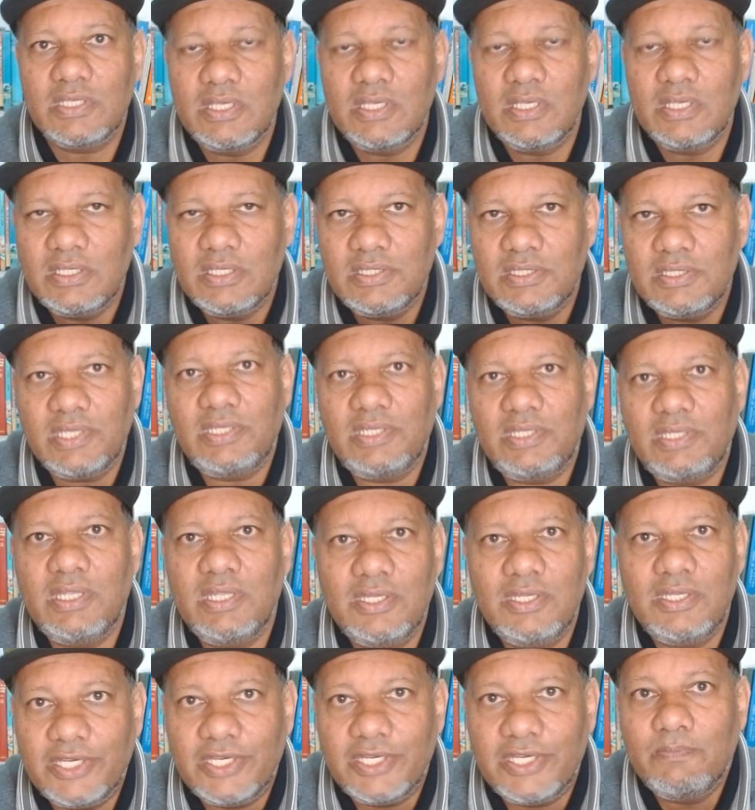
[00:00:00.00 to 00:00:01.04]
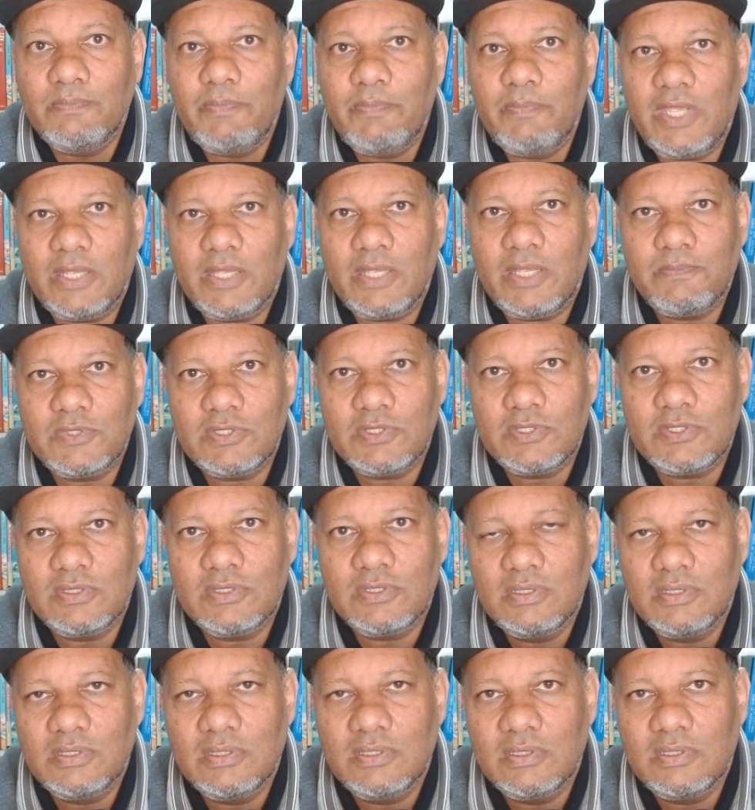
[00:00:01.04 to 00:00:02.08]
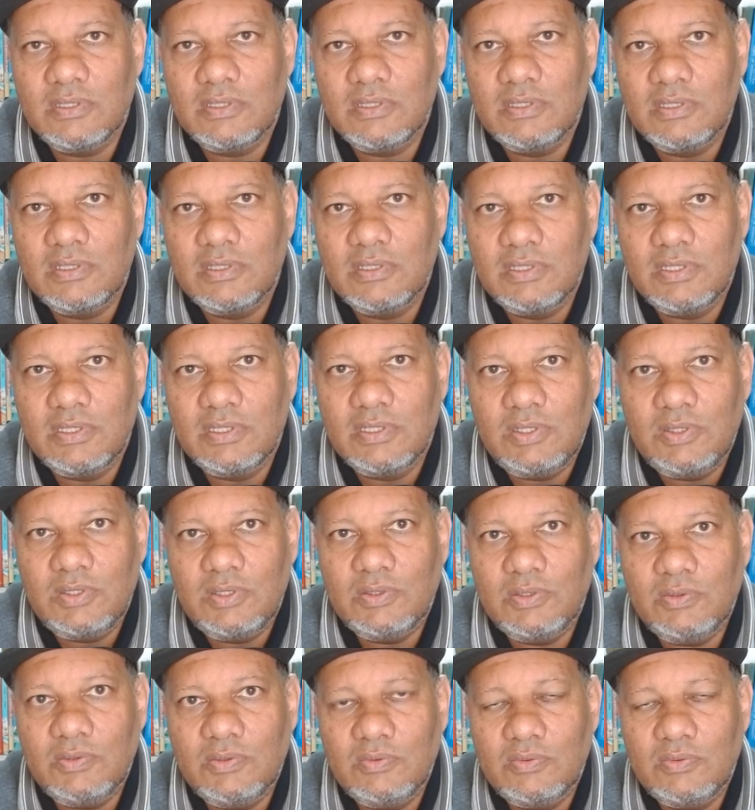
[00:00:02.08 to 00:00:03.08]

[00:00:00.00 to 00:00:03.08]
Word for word: sitting in jail perhaps, you know.